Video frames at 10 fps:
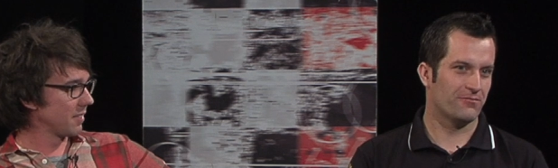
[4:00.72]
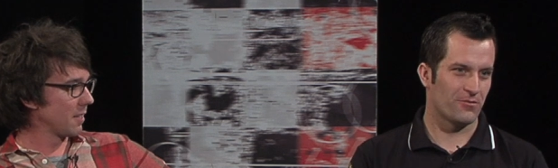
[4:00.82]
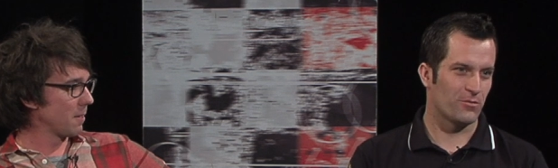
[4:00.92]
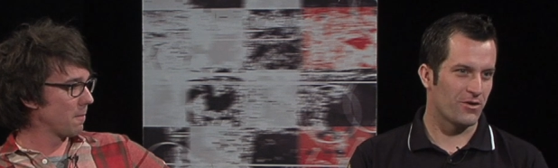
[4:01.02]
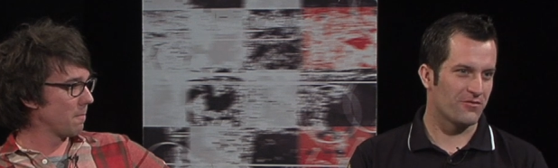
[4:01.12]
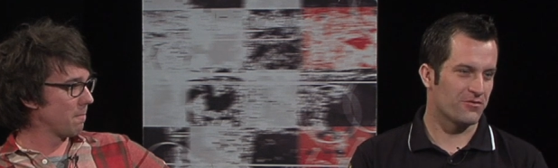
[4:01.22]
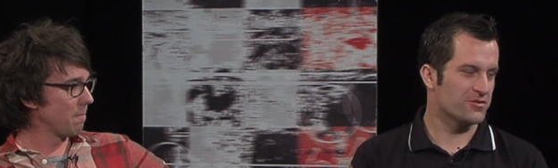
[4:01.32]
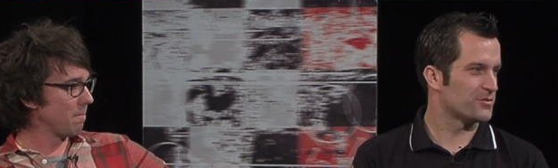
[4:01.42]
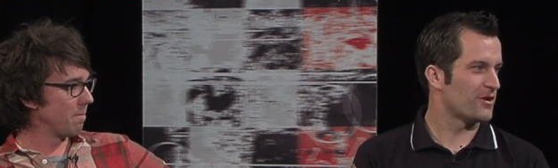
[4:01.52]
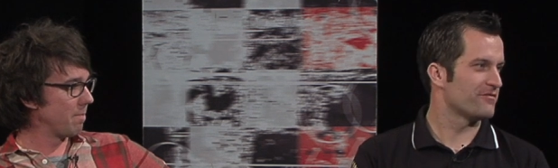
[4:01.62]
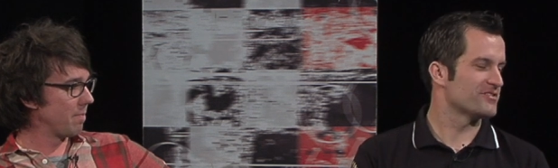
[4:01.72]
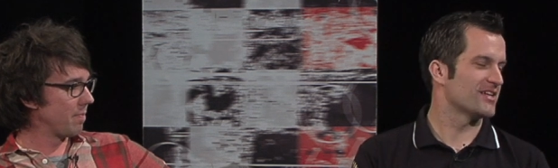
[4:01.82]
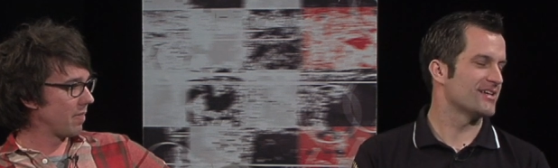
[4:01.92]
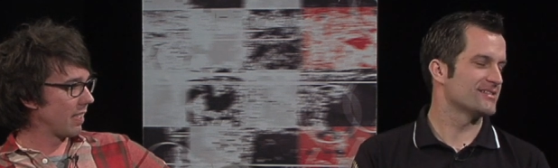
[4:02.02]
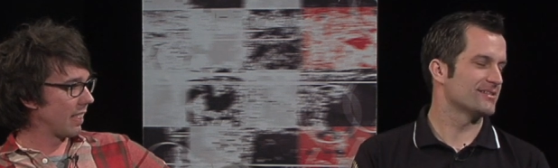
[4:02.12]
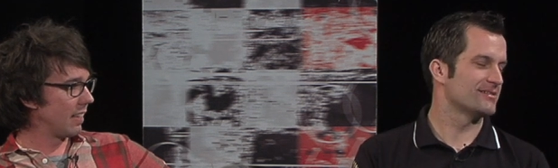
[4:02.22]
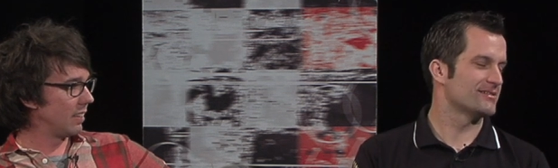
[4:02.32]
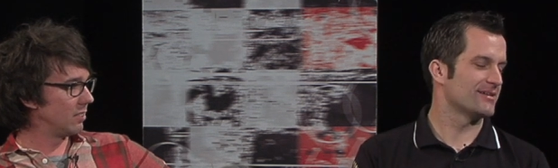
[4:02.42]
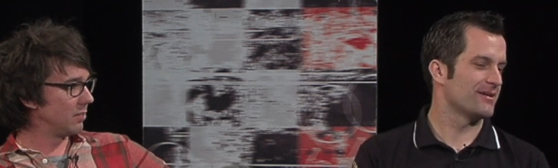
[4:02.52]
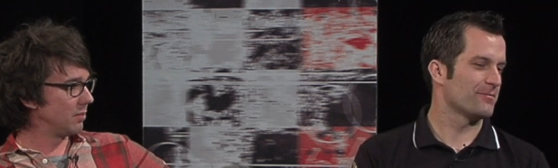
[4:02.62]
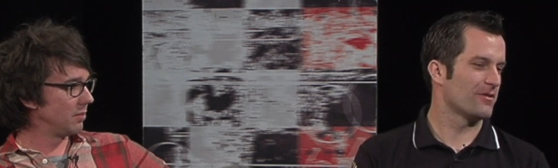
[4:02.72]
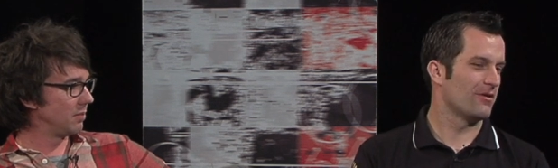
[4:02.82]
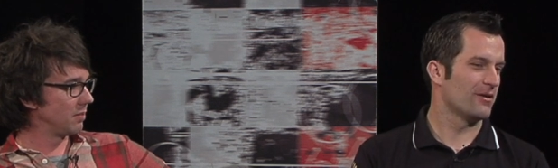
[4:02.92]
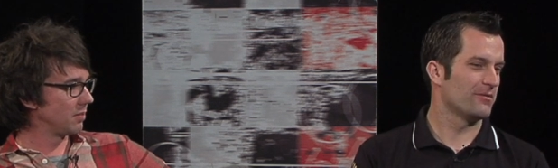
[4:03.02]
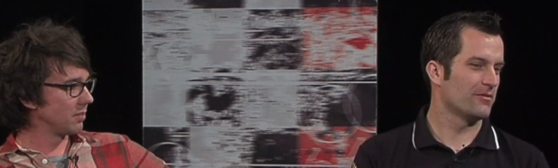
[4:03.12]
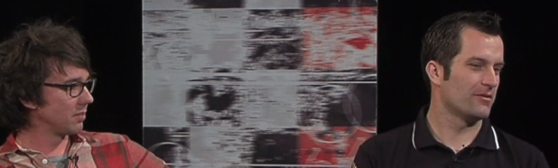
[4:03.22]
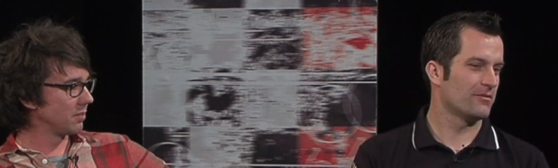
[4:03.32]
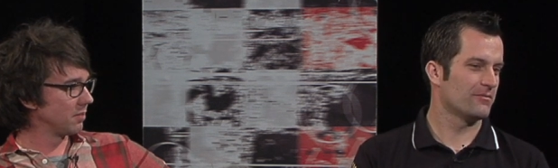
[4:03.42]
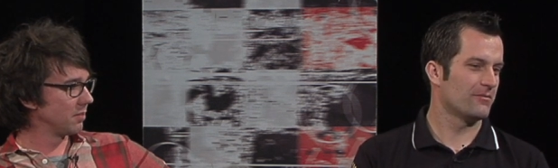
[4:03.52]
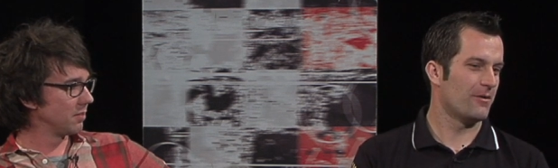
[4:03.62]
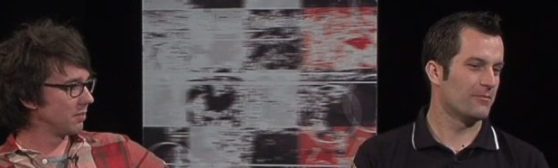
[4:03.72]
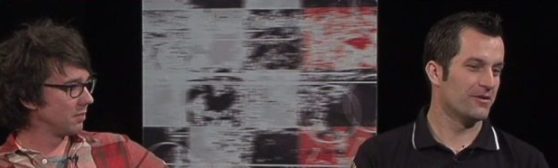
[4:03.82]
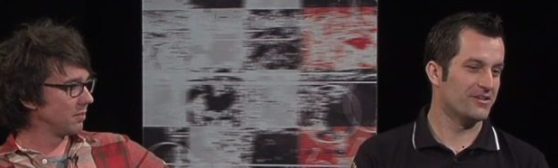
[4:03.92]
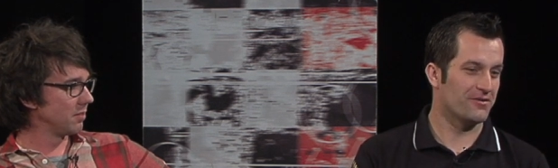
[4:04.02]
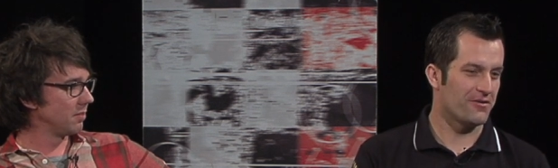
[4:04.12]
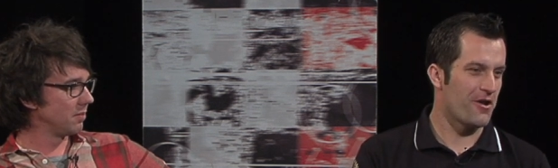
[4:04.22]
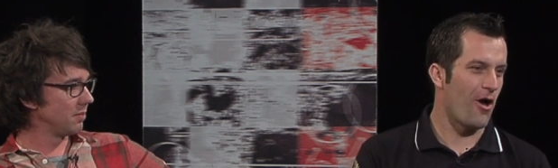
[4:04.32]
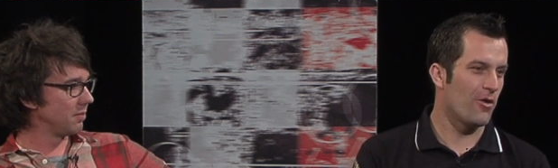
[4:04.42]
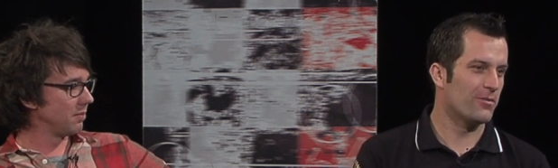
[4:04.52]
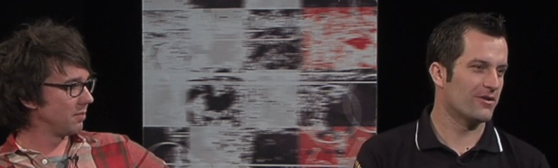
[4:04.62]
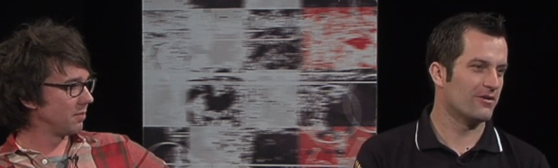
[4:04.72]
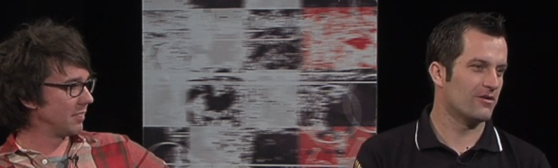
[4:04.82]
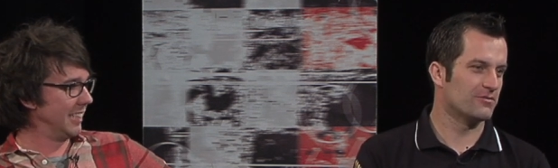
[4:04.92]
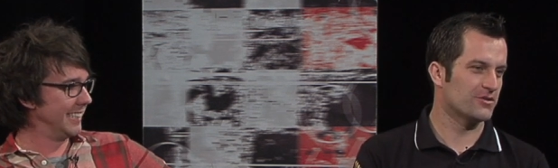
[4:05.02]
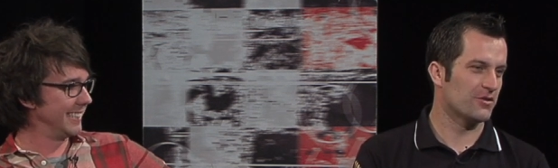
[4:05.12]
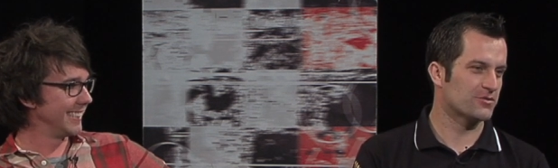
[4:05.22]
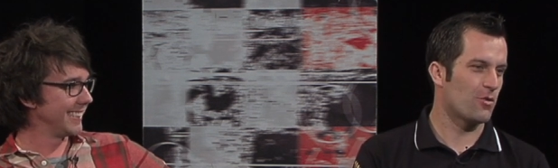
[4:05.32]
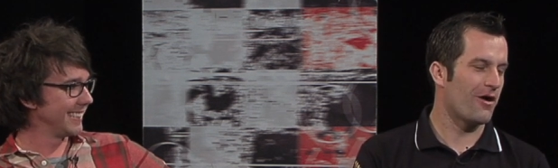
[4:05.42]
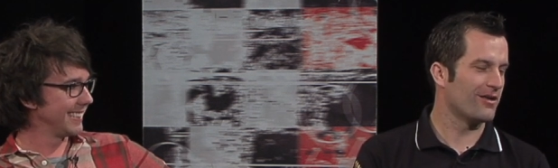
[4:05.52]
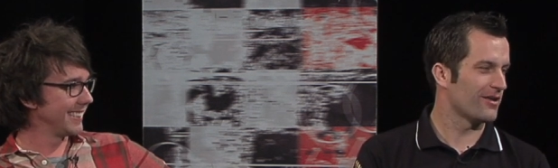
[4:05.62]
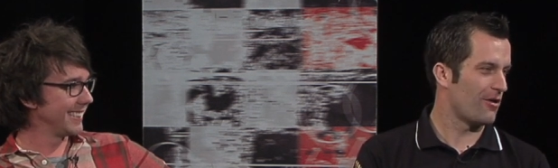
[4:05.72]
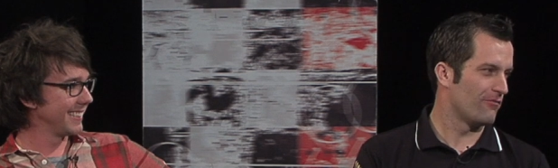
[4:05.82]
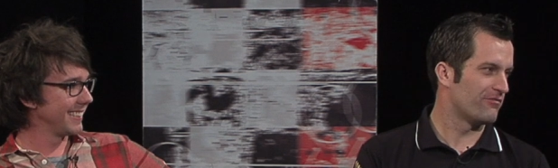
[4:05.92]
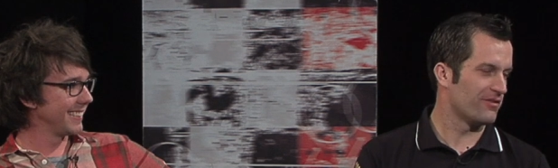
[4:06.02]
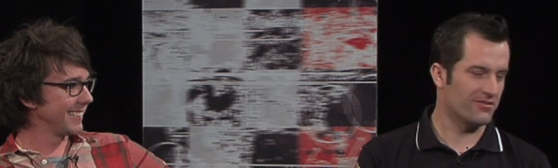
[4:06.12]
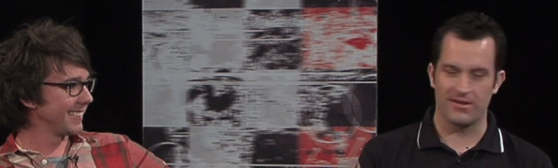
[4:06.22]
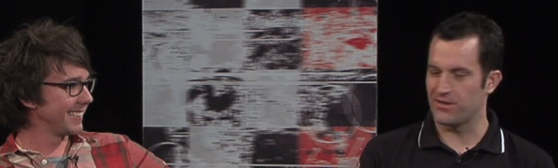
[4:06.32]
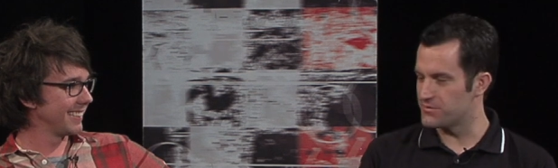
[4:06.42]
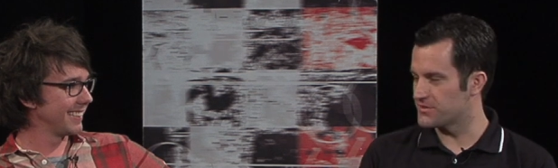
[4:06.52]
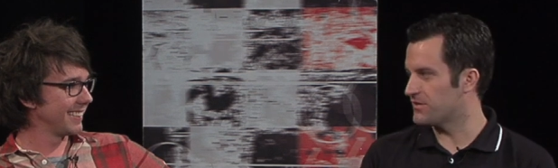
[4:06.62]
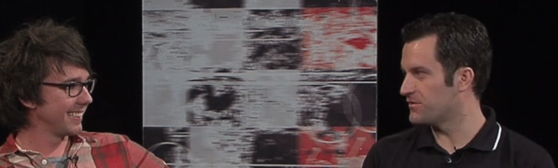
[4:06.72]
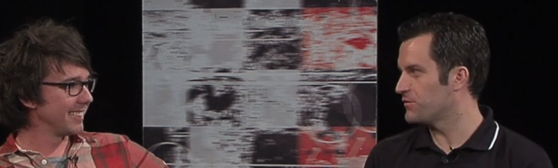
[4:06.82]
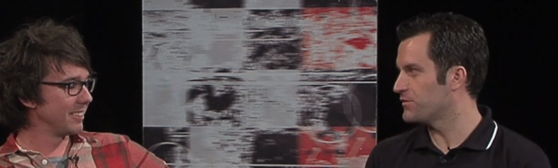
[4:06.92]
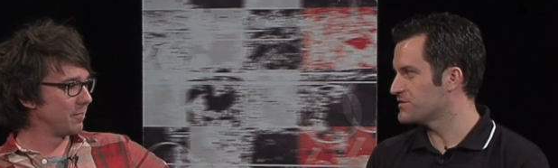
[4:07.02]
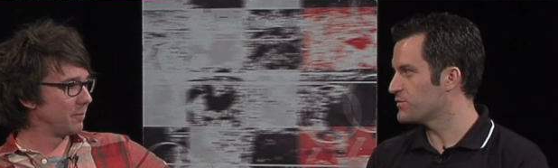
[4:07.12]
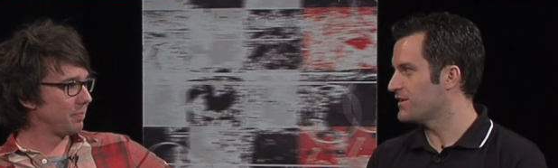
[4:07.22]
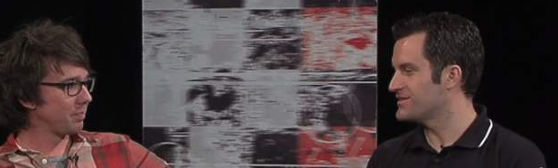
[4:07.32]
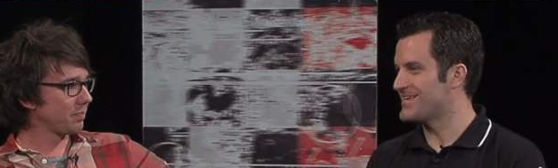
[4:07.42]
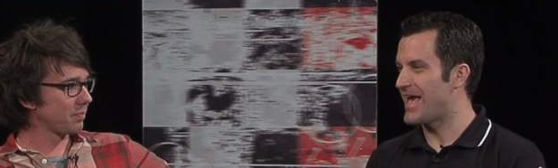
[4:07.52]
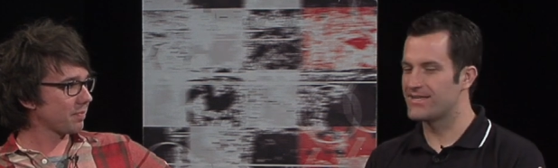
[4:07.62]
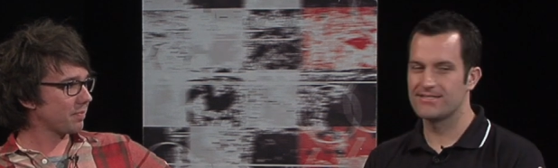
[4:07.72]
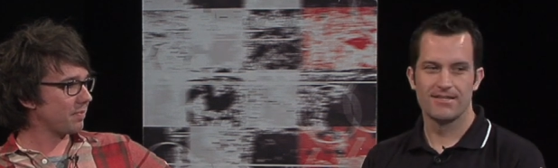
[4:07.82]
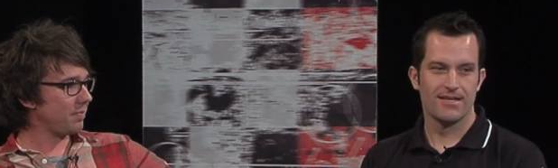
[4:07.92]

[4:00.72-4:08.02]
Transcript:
Speaker 1: from when he first went overseas, and um, I, I, I, did not know, but I, I, was, I was quietly confident that he was going to do as well as he has.